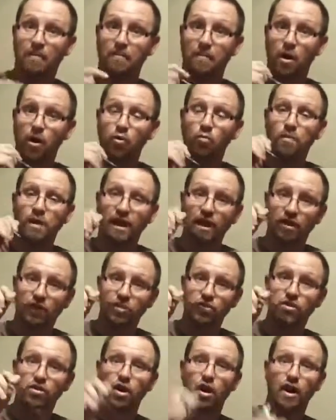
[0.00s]
bow being
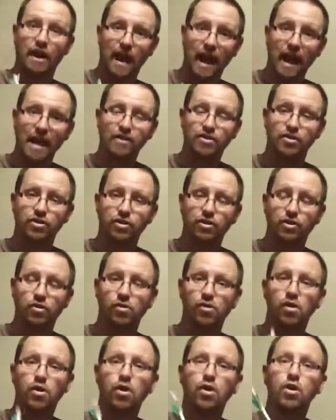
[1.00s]
shot at
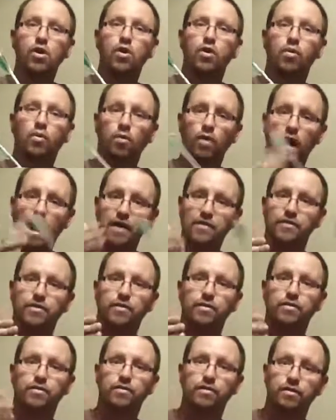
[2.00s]
you,
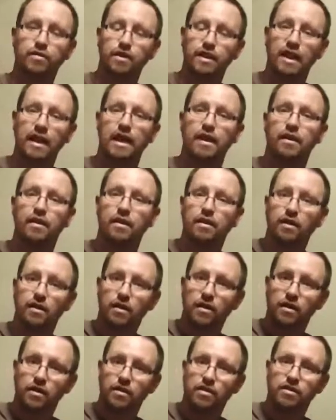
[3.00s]
rather than
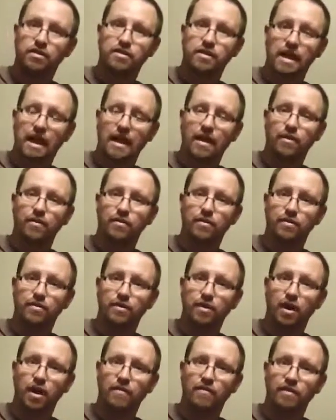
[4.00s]
the sound
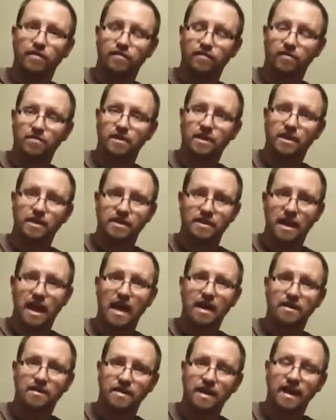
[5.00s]
of it from the
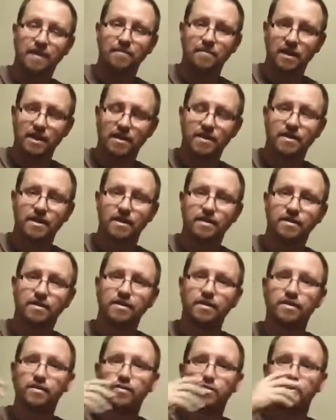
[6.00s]
exact same
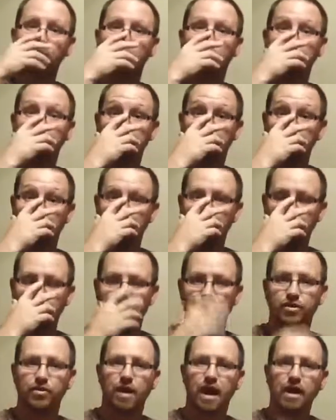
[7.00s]
distance. There's quite a bit of
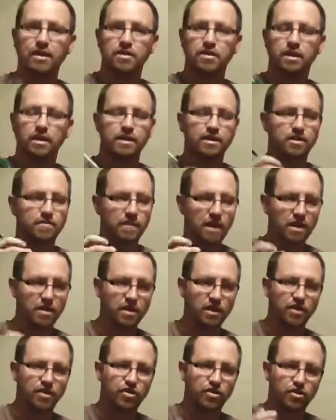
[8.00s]
difference. You actually,
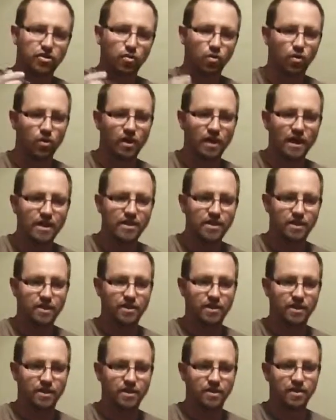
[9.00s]
especially at the shorter
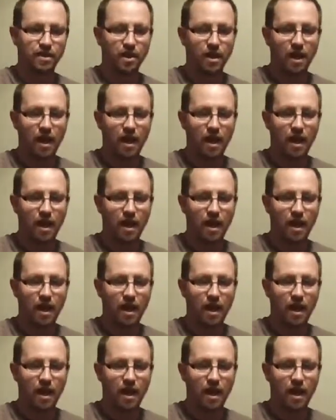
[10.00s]
distances,